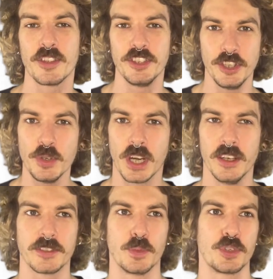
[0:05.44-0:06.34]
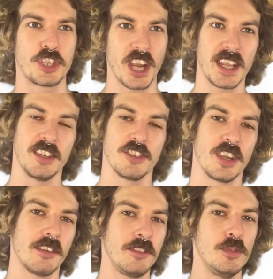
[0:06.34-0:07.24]
nucleus will change
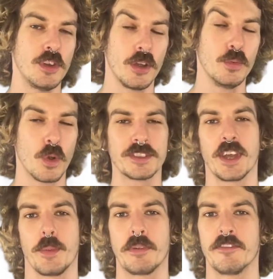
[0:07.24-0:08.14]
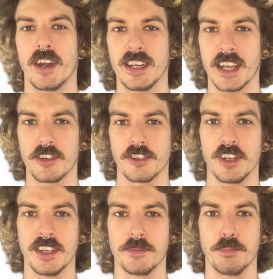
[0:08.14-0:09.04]
if you know what type of radiation
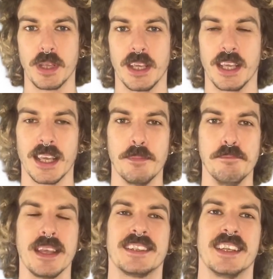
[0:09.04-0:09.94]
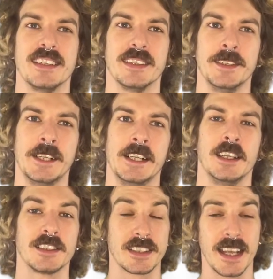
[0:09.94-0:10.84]
is being emitted.
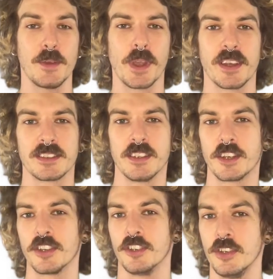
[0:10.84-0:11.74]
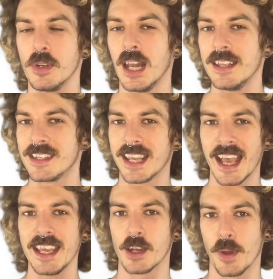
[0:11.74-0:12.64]
Today we're going to look at the nuclear
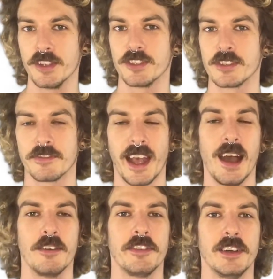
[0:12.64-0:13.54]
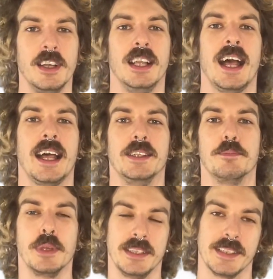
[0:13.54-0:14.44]
decay equations for alpha and
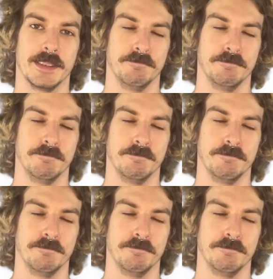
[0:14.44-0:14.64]
beta.